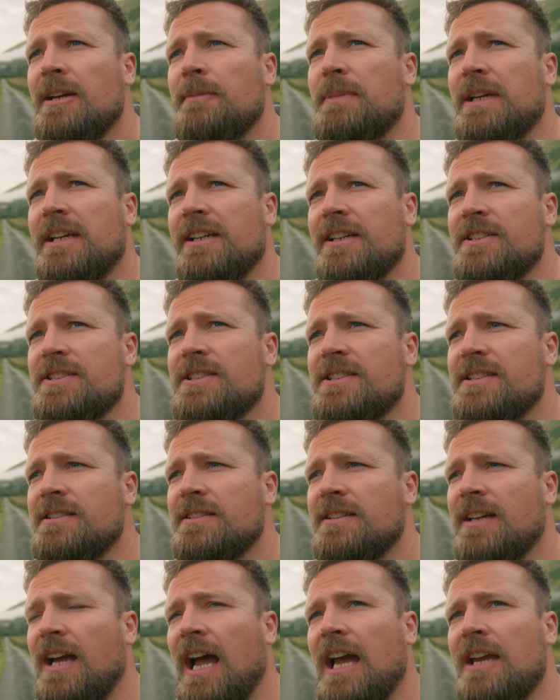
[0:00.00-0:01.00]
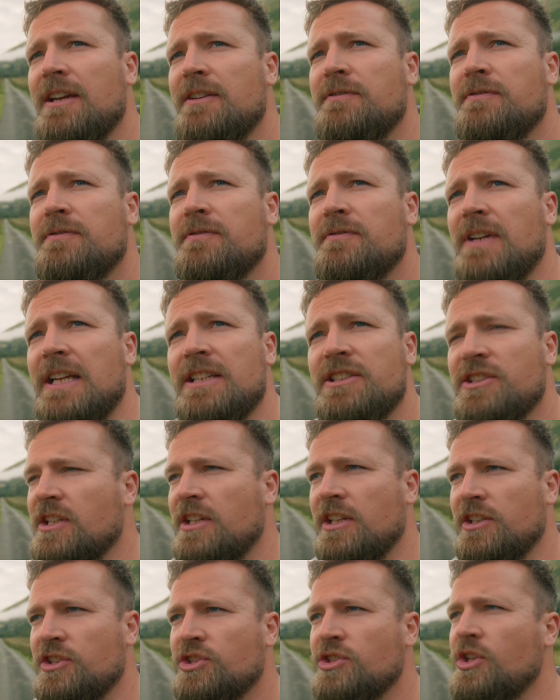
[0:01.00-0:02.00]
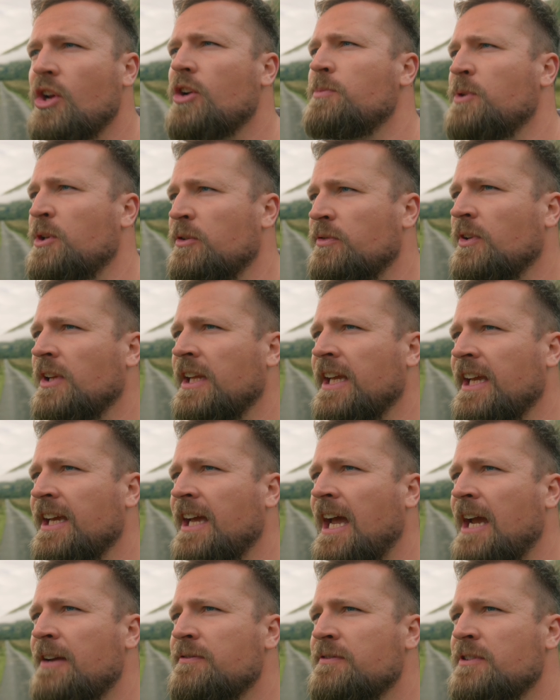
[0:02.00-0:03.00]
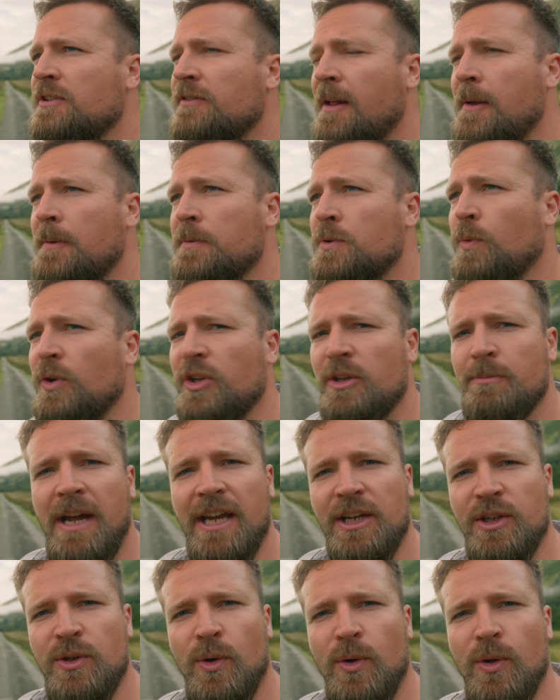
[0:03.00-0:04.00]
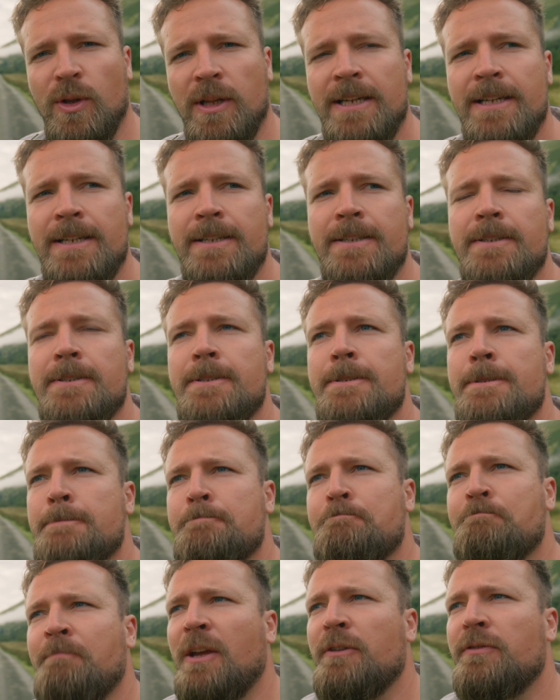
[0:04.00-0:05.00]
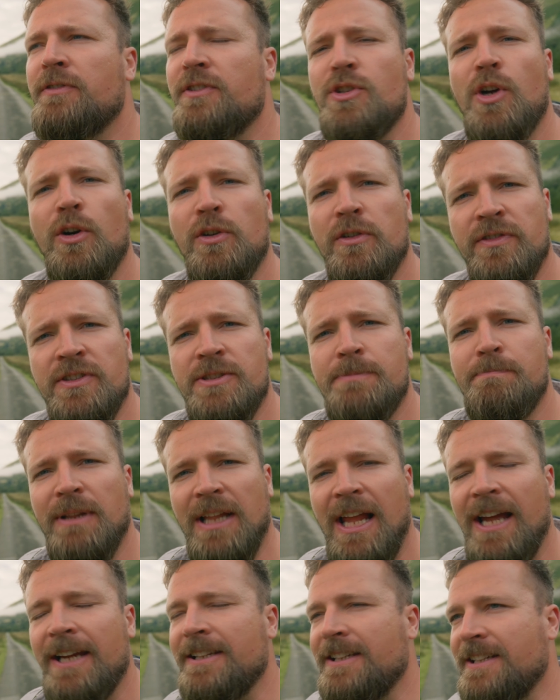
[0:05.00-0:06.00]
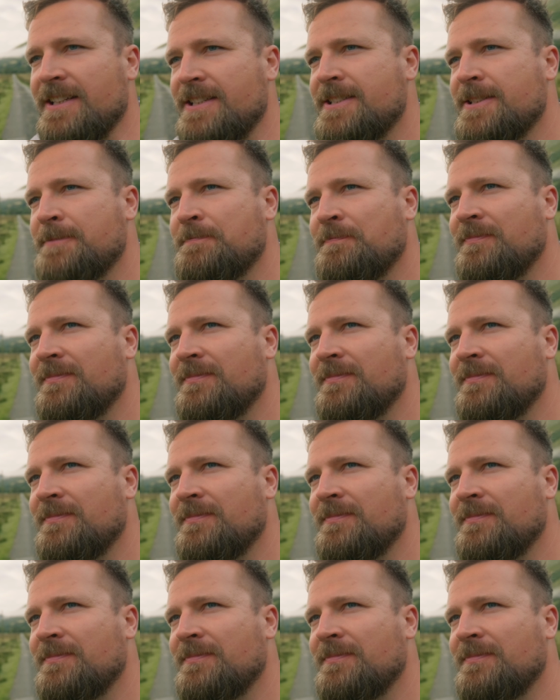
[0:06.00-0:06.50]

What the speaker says: because it's so beautiful here. I've developed what you might call photographer's blindness.